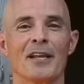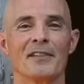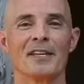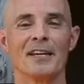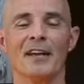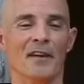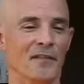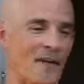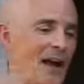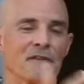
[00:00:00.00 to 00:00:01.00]
the
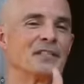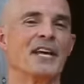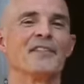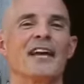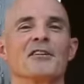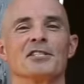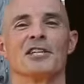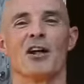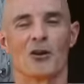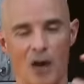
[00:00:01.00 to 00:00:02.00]
five or $10,000
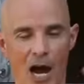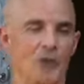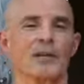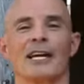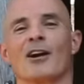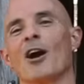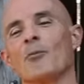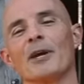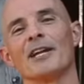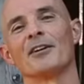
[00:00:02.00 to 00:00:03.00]
Autolite
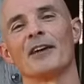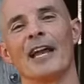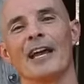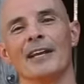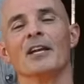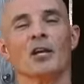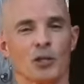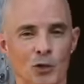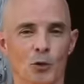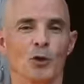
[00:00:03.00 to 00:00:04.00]
carburetor and
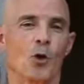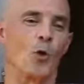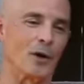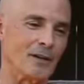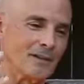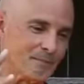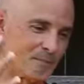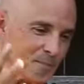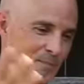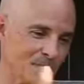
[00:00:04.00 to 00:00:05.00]
unicorn
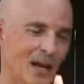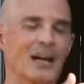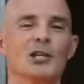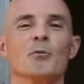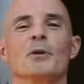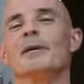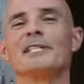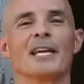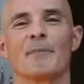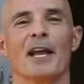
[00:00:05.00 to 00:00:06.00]
aluminum
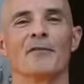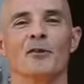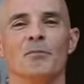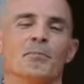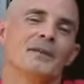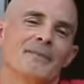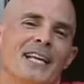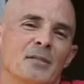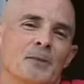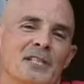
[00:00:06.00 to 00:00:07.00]
intake manifold, but
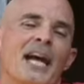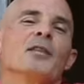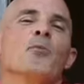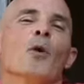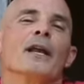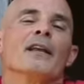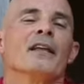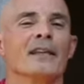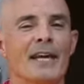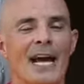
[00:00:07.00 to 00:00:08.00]
that's beside the point.
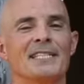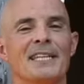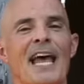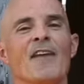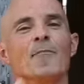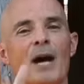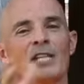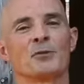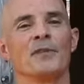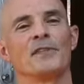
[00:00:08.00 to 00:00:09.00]
Guys that have
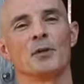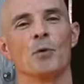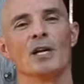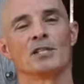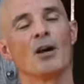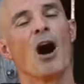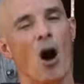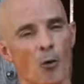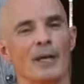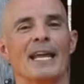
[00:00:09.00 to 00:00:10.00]
Boss 351s
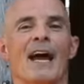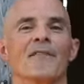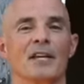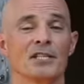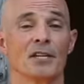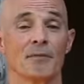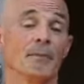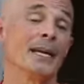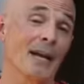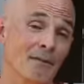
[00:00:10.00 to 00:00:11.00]
already have that stuff,
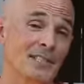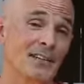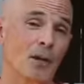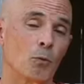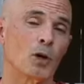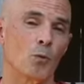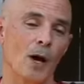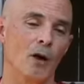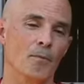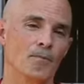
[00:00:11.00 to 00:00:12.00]
and obviously they work
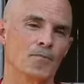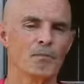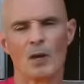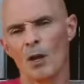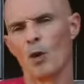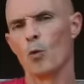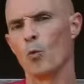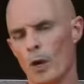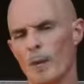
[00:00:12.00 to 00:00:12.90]
well. What